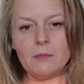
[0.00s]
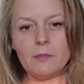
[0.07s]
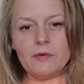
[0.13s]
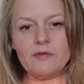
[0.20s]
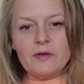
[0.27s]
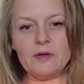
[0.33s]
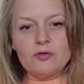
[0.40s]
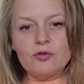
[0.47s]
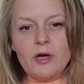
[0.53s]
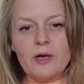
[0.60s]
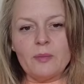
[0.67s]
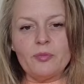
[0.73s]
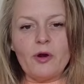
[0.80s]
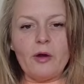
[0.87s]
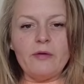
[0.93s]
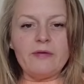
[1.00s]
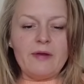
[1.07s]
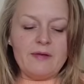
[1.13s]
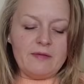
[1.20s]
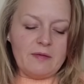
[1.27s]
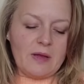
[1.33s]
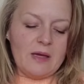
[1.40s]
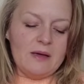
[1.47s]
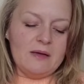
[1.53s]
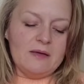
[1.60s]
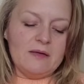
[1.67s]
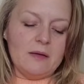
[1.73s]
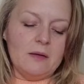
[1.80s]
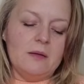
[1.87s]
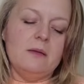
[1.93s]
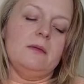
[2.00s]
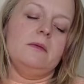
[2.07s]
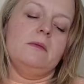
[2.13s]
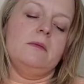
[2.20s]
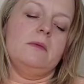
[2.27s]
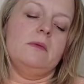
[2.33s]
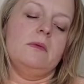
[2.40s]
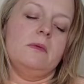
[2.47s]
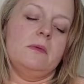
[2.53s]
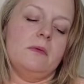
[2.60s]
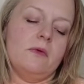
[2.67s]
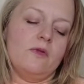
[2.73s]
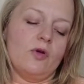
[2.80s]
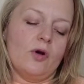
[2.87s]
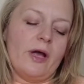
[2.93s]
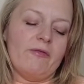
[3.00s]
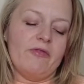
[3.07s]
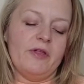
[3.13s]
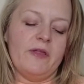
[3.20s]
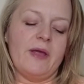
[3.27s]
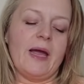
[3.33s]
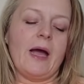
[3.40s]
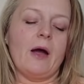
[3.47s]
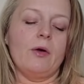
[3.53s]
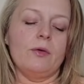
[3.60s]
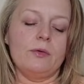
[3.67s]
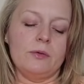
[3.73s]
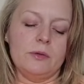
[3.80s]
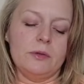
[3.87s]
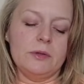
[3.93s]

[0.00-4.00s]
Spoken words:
we're still trying to process things and sort everything out.